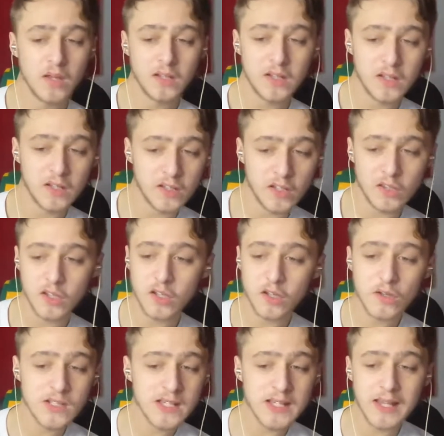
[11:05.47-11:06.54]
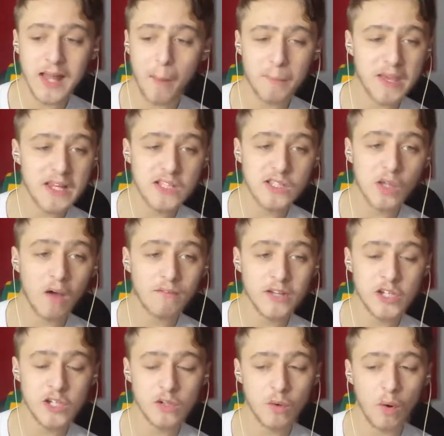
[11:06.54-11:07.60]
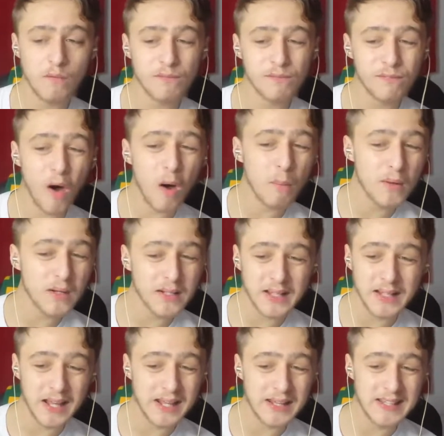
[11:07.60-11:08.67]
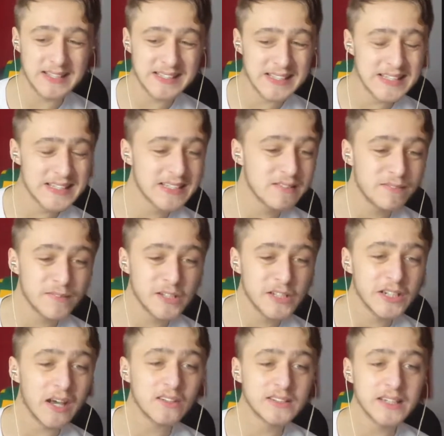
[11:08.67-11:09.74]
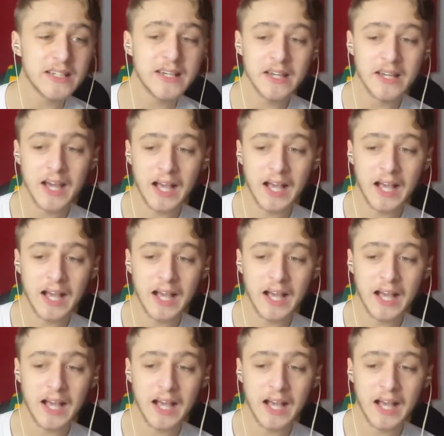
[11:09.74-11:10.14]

Do you see that being a sort of issue going forward in the season for Chelsea?